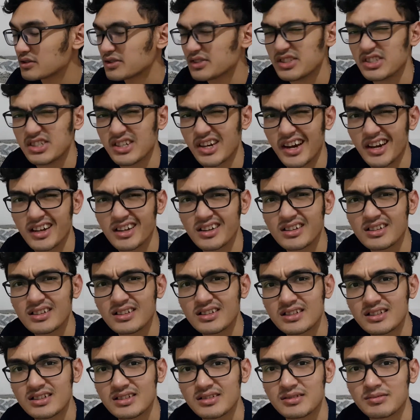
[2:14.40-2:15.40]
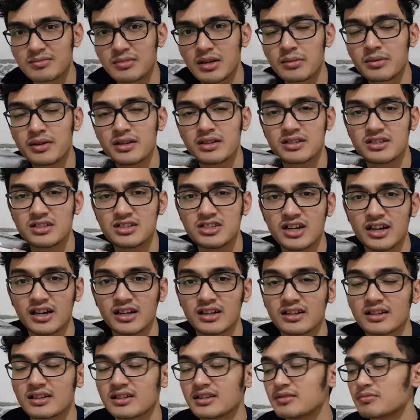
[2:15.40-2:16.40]
Gel? Maybe it's gel.
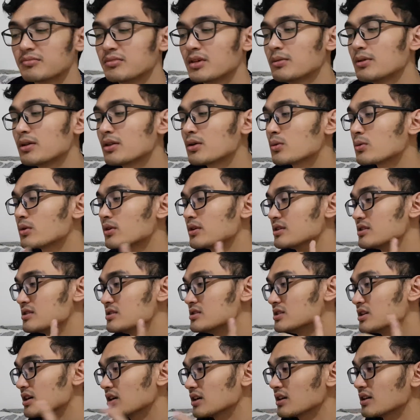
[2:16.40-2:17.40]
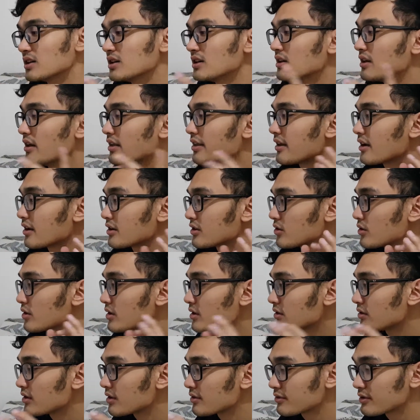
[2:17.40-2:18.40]
Maybe the word is gel. There are
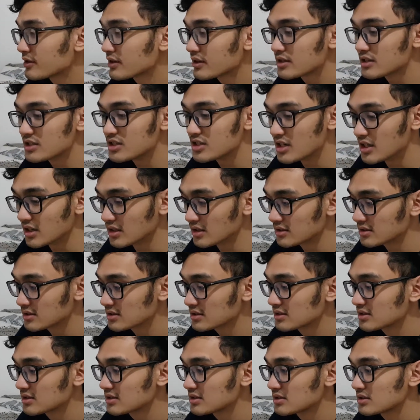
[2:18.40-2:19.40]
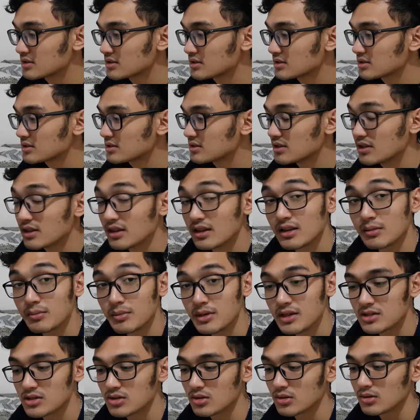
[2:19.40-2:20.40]
3 different gels in the
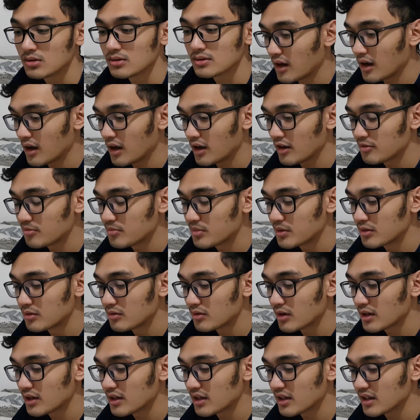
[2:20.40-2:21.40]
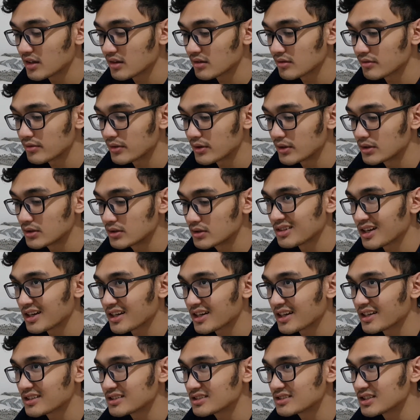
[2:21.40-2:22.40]
midsole. I've been running for, I
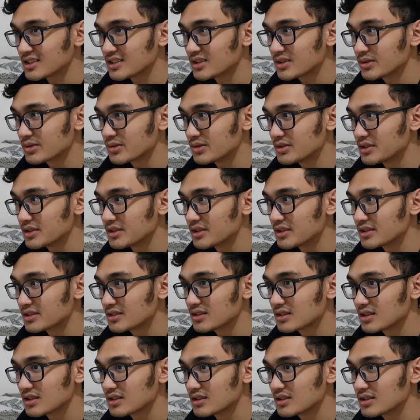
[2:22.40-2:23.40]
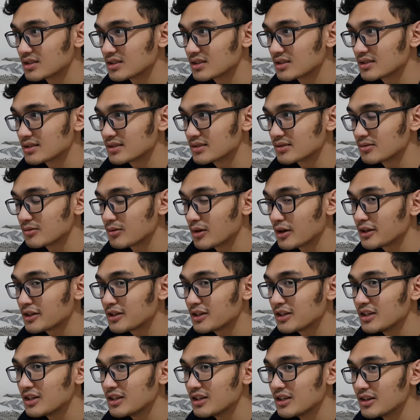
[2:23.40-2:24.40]
can't say 2 years,
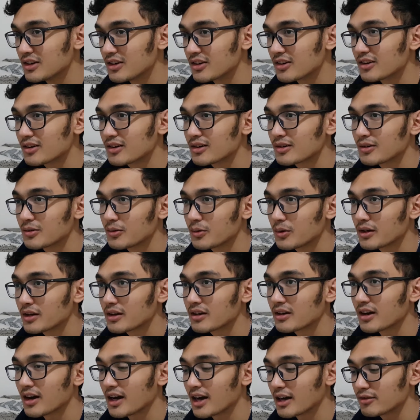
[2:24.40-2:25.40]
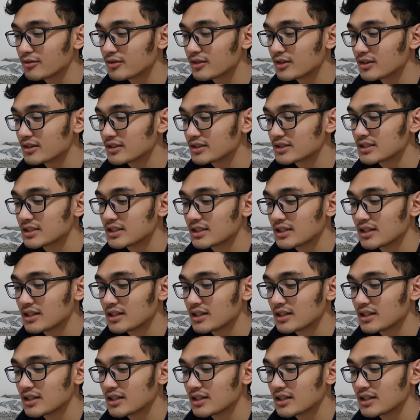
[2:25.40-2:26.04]
1 year, 1.5 years.